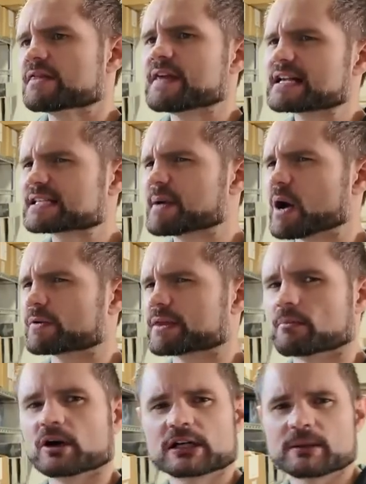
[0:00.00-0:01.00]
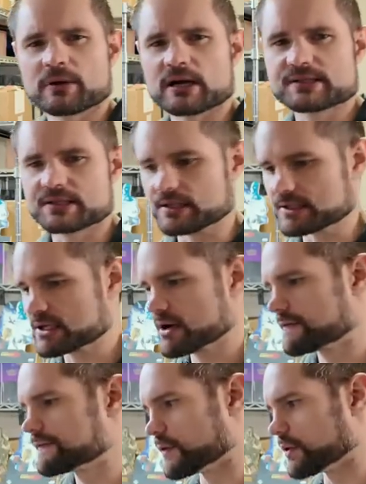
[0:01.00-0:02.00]
that's about what the market price is
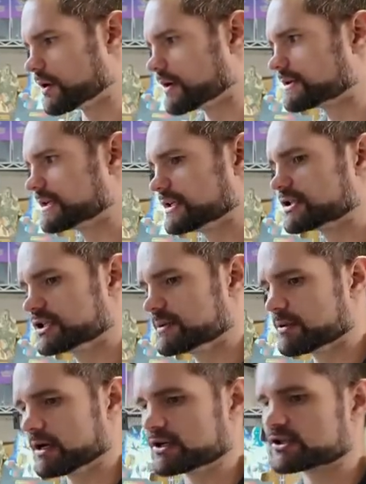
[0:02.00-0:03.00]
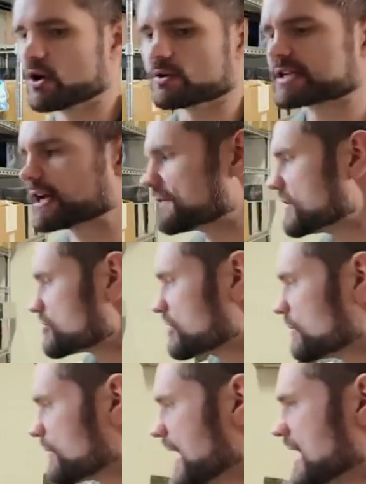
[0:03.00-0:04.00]
for TCG players. So it's kind of
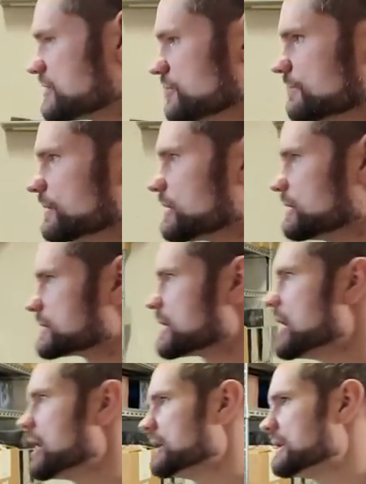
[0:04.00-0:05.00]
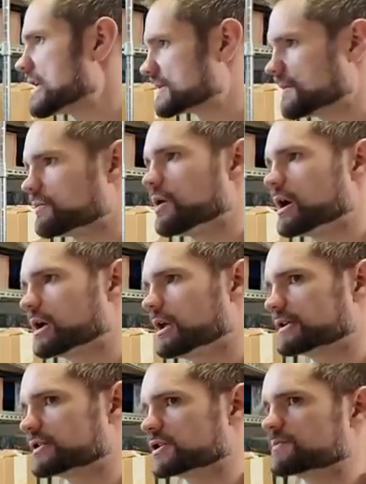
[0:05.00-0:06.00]
frustrating with that too, because yes, people want
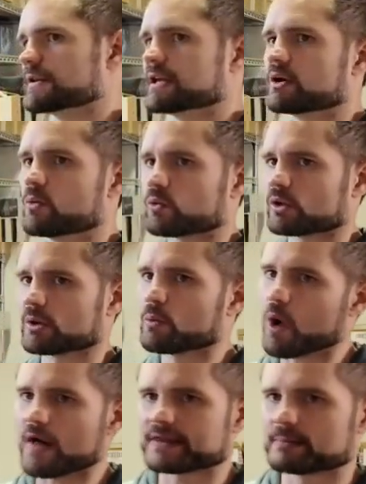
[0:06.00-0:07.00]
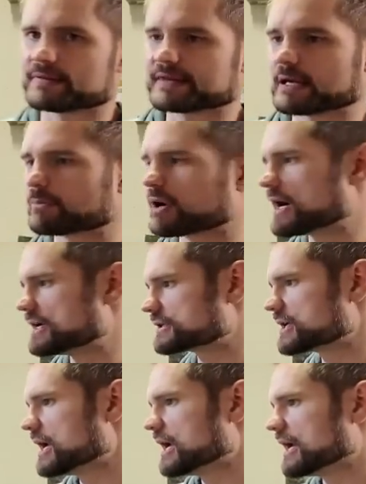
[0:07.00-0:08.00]
collectors, but they don't really want them at that
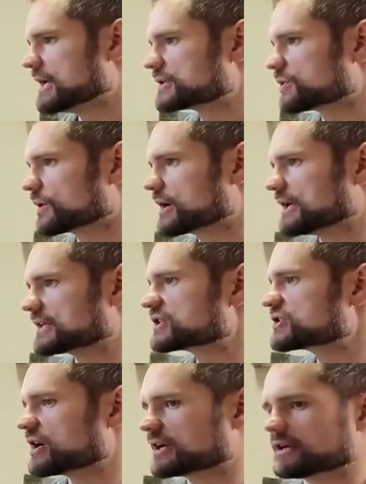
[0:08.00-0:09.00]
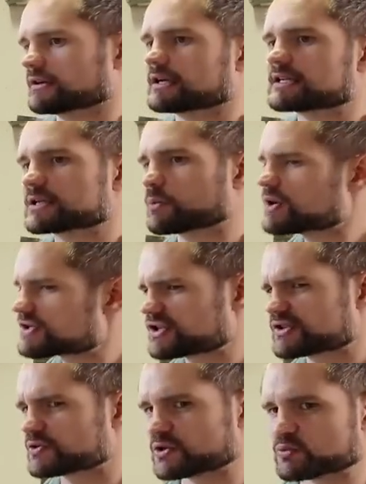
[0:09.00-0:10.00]
price. And so we're kind of stuck here. Like I said,
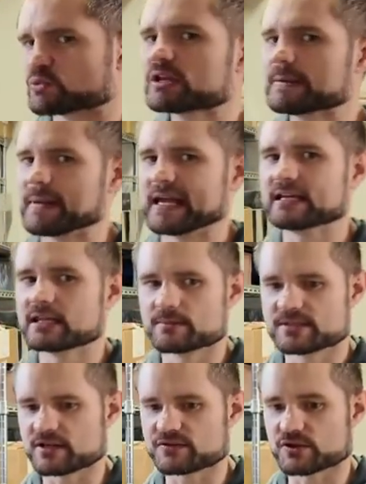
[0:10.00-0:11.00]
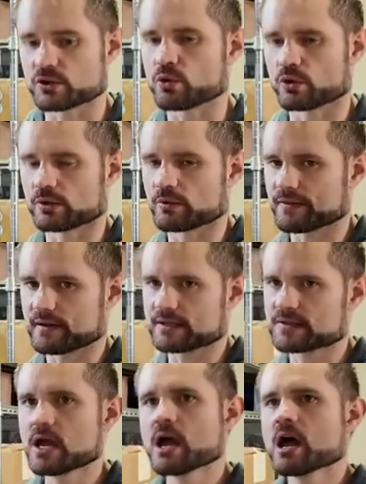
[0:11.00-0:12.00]
Wizards has really painted themselves in the corner with
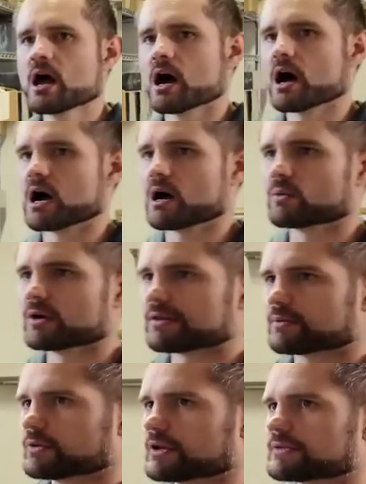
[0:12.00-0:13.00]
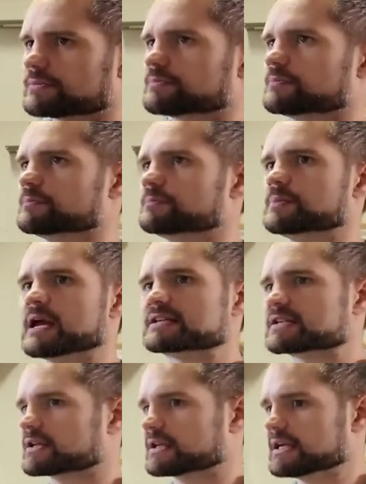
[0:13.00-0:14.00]
this. With
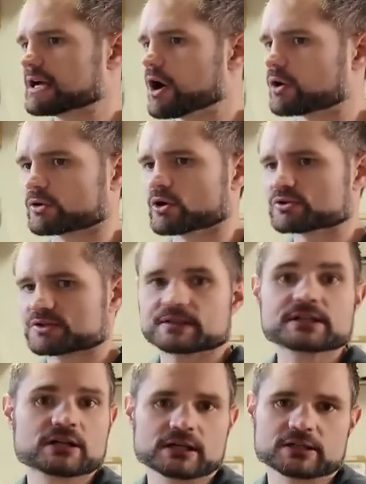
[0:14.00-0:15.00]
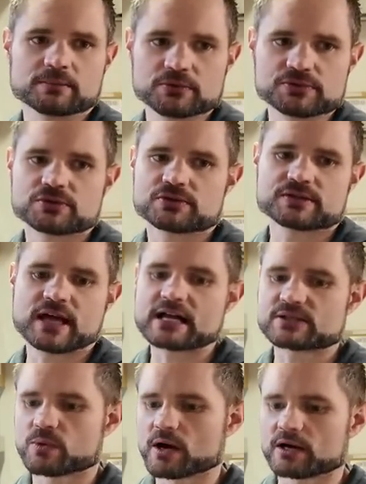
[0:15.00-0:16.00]
basically all roads lead to collector boosters.
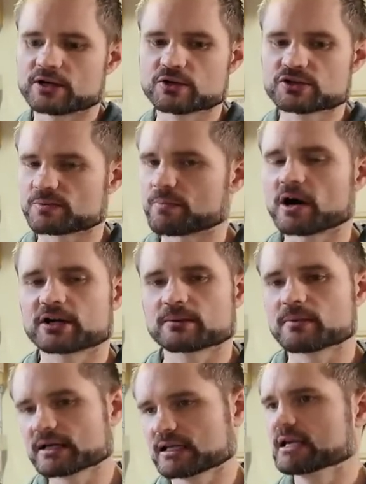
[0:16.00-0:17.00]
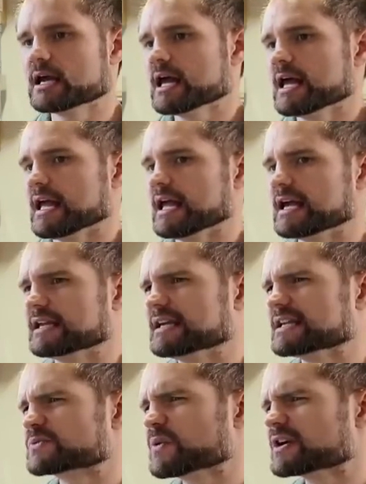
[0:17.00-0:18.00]
That's where you should park your money. And
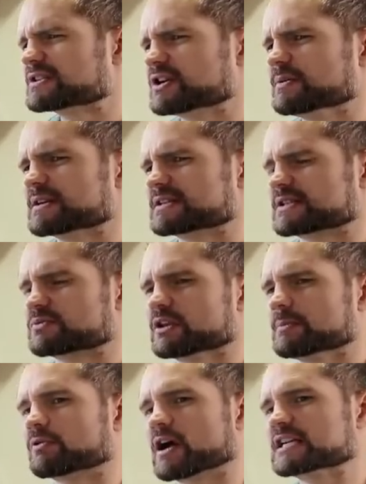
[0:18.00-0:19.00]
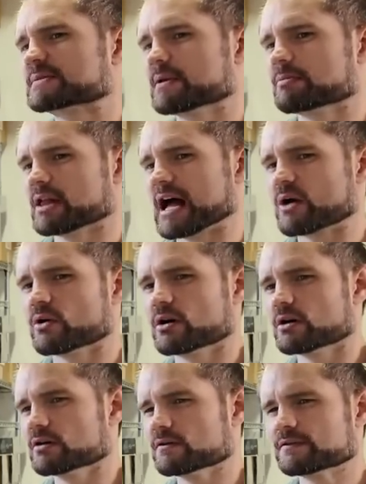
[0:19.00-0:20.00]
it's weird too, because it's really priced people out
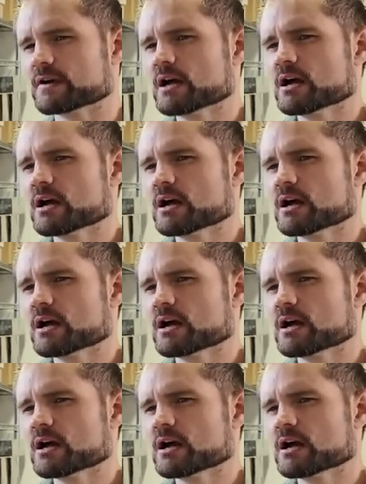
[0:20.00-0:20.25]
of